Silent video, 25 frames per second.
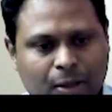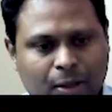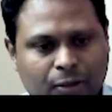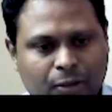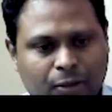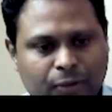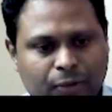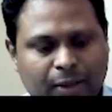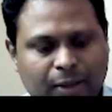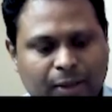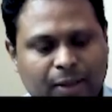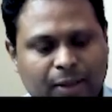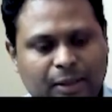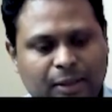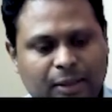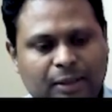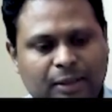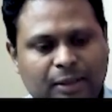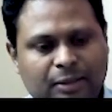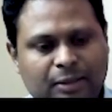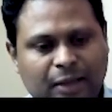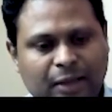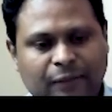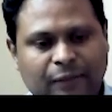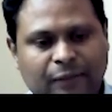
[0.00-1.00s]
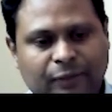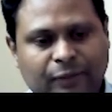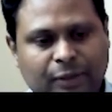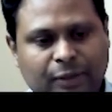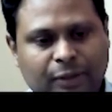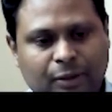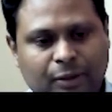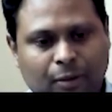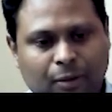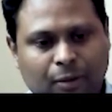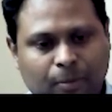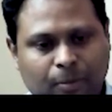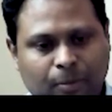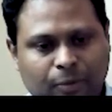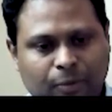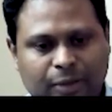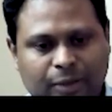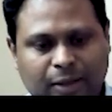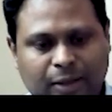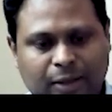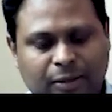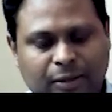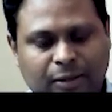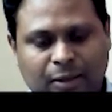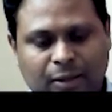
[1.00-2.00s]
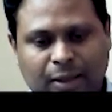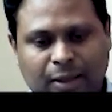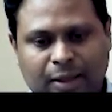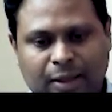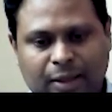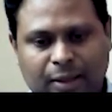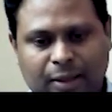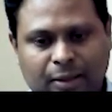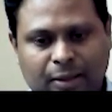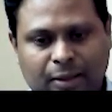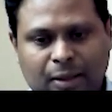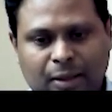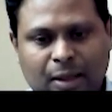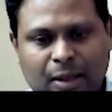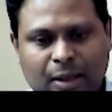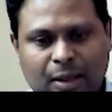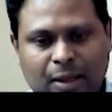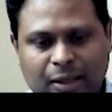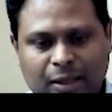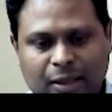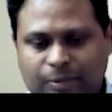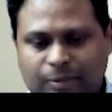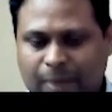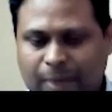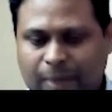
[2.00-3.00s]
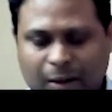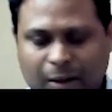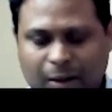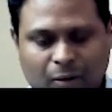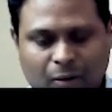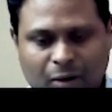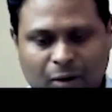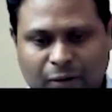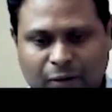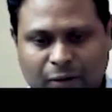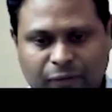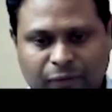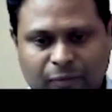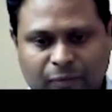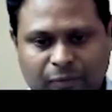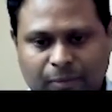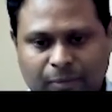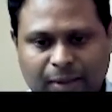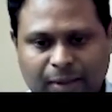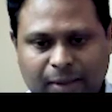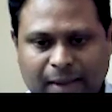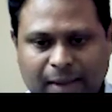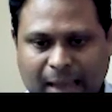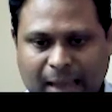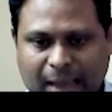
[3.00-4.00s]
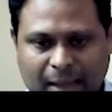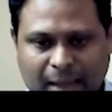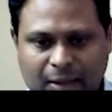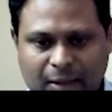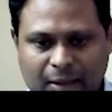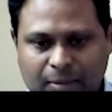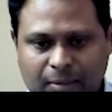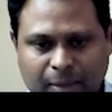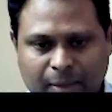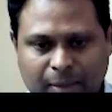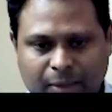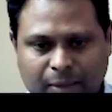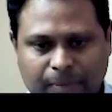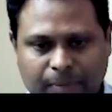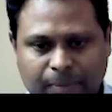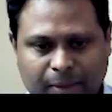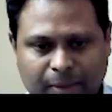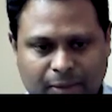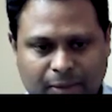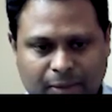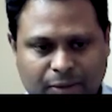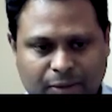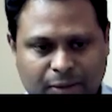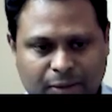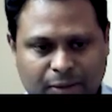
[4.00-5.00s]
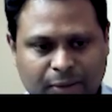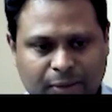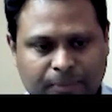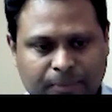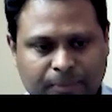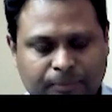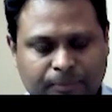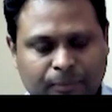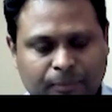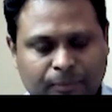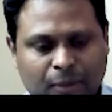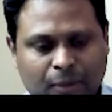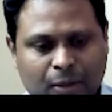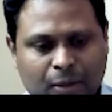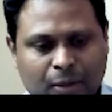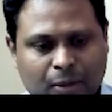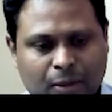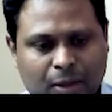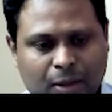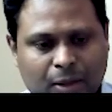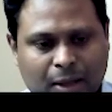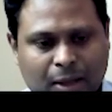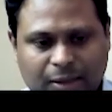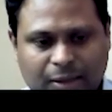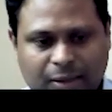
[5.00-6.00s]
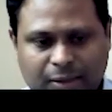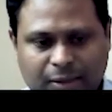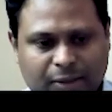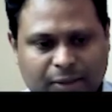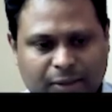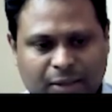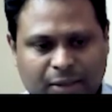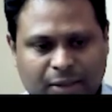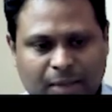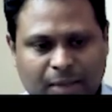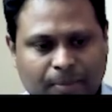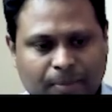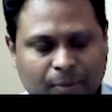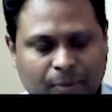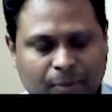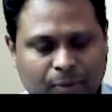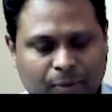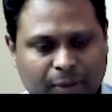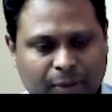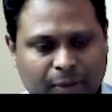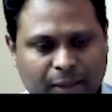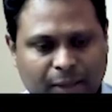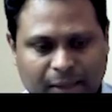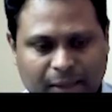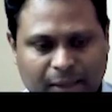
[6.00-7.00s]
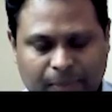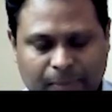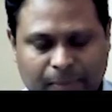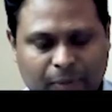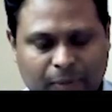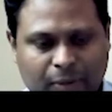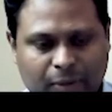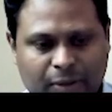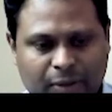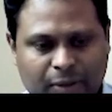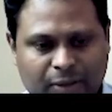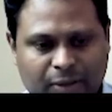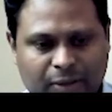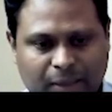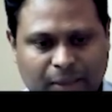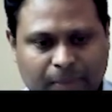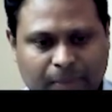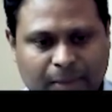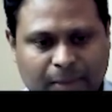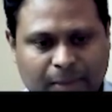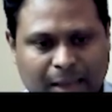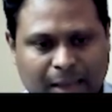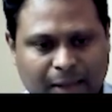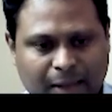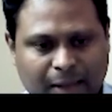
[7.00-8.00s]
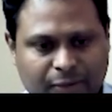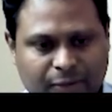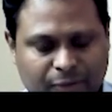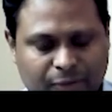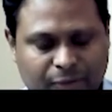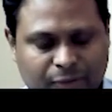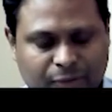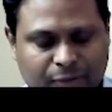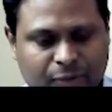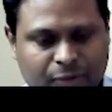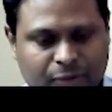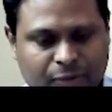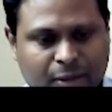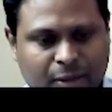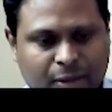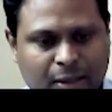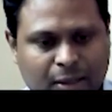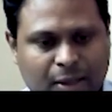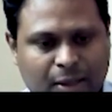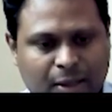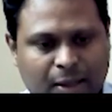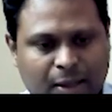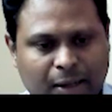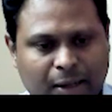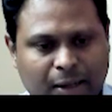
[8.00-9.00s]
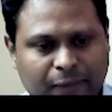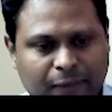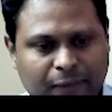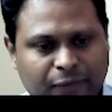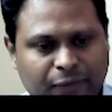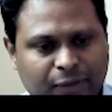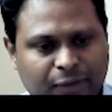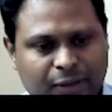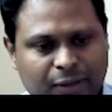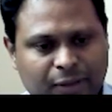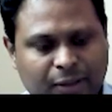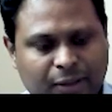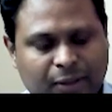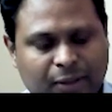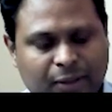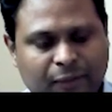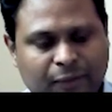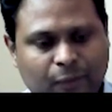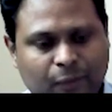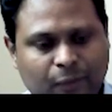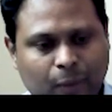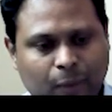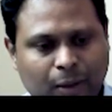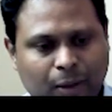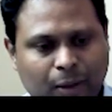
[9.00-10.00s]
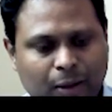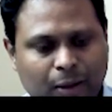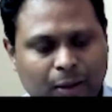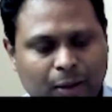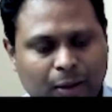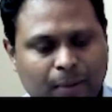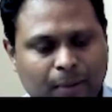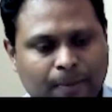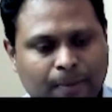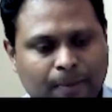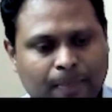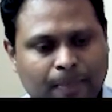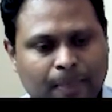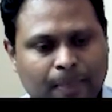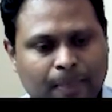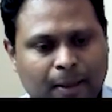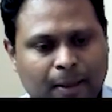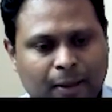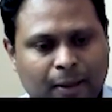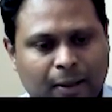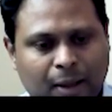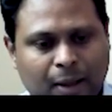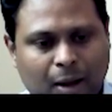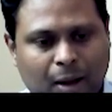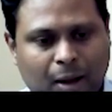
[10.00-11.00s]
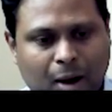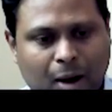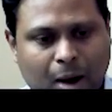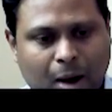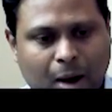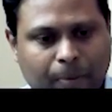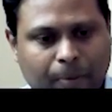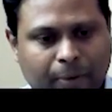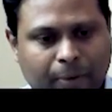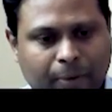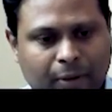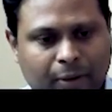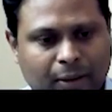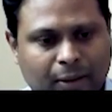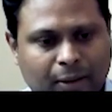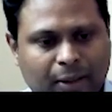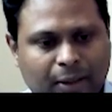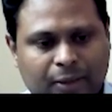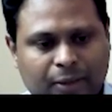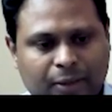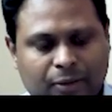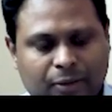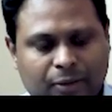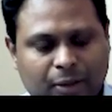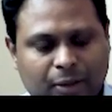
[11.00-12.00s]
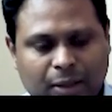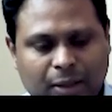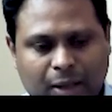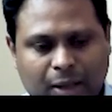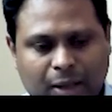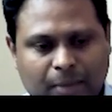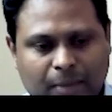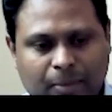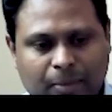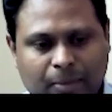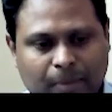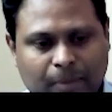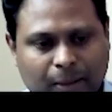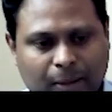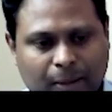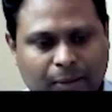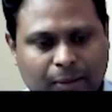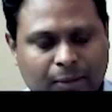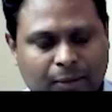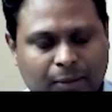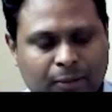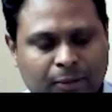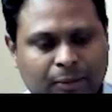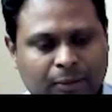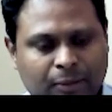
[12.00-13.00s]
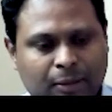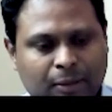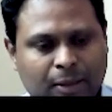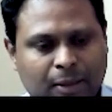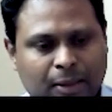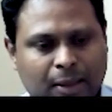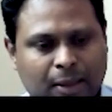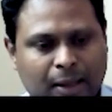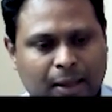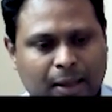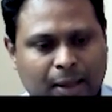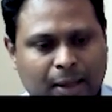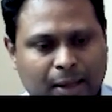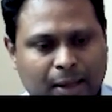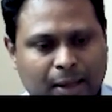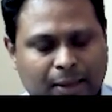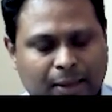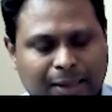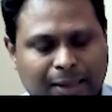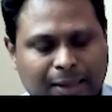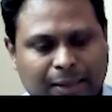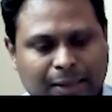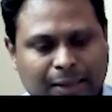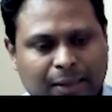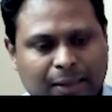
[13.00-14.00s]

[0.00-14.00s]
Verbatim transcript: So anything safety or protection related is better off being handled by the PLC. As an example, enable or disable actions. I've seen where operator clicks on an enable button and that